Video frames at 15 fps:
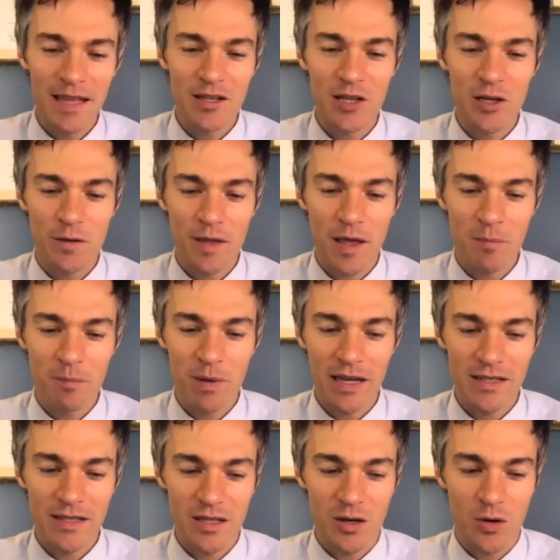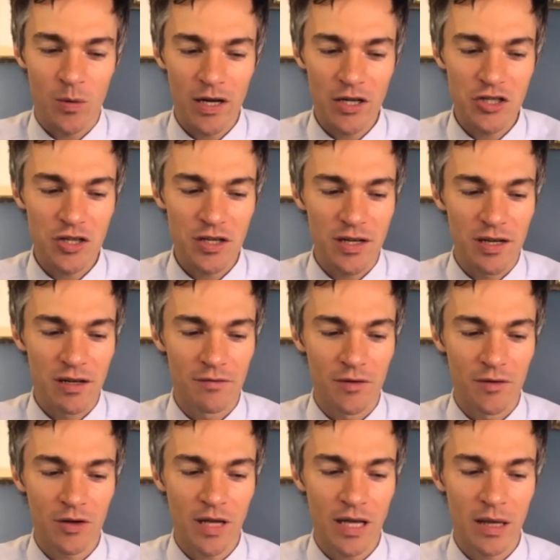you know that begs the question of
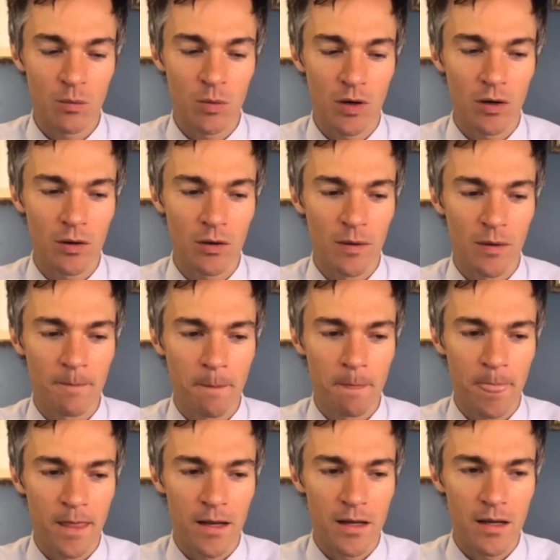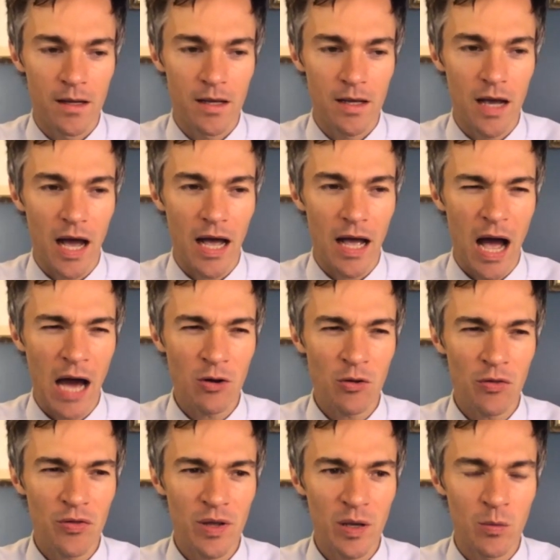okay, well, I
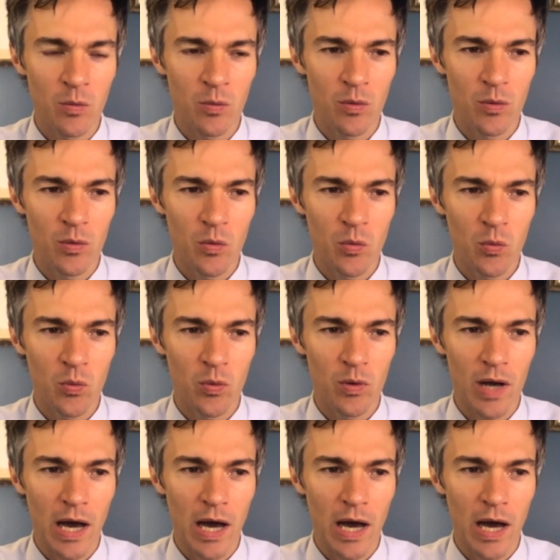don't think I